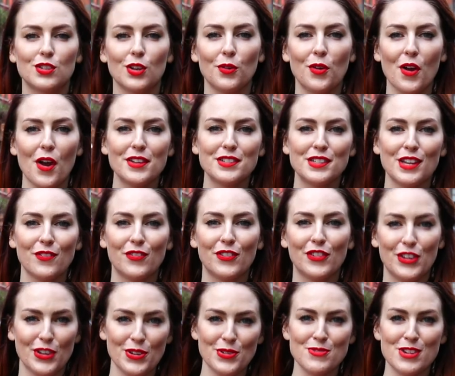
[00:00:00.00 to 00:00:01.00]
So guys, if
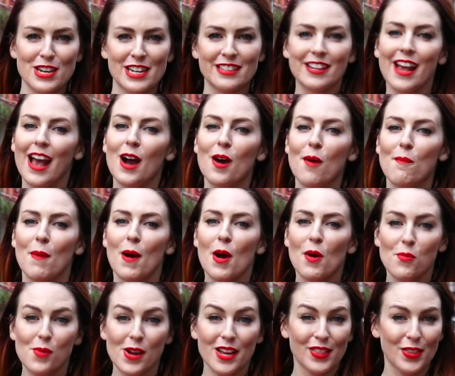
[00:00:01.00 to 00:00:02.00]
you need help
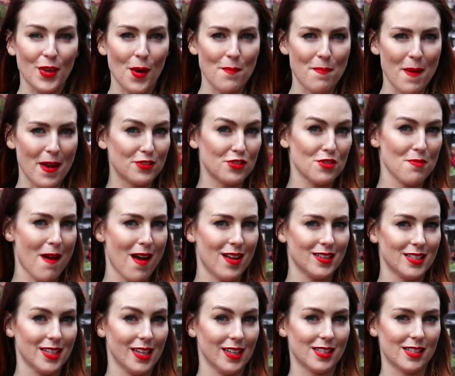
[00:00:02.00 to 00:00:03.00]
with your bedroom
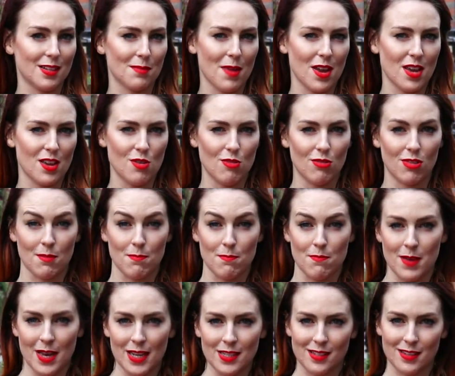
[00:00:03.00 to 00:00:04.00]
antics to make you the
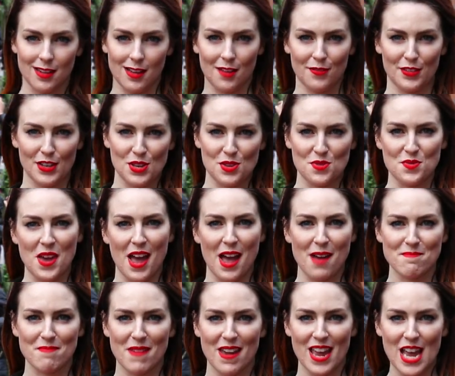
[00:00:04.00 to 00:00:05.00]
best lover you
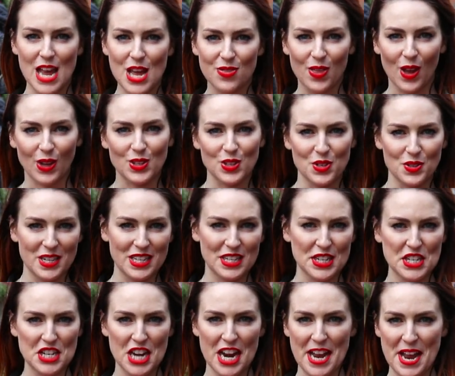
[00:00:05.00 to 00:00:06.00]
can be, then you need
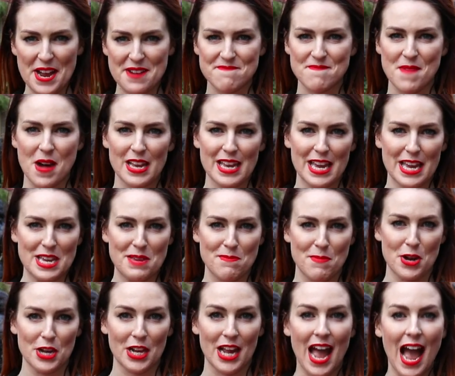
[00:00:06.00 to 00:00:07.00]
to check out my
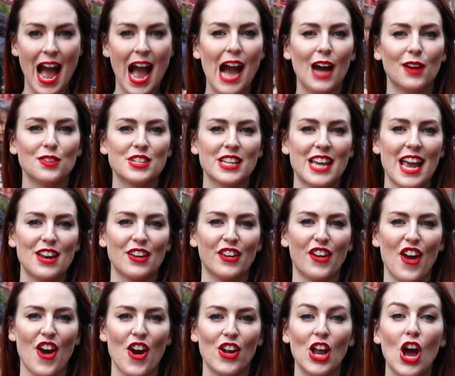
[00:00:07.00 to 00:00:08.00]
ebook, How to Get a
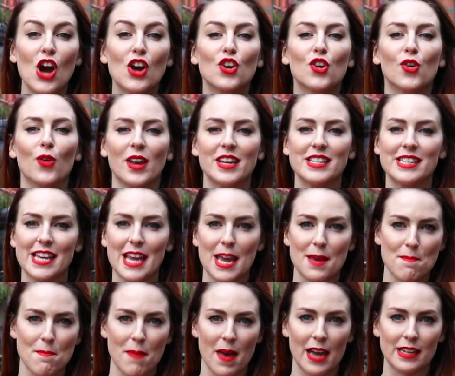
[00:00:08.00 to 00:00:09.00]
Girl Crazy
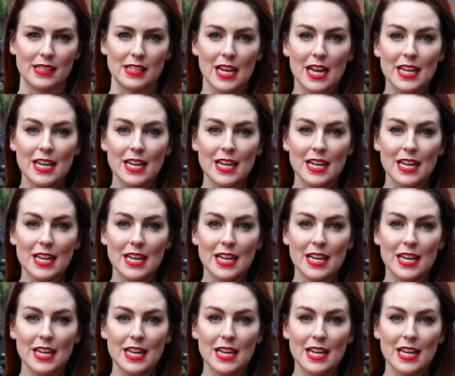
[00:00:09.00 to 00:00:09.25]
in Bed.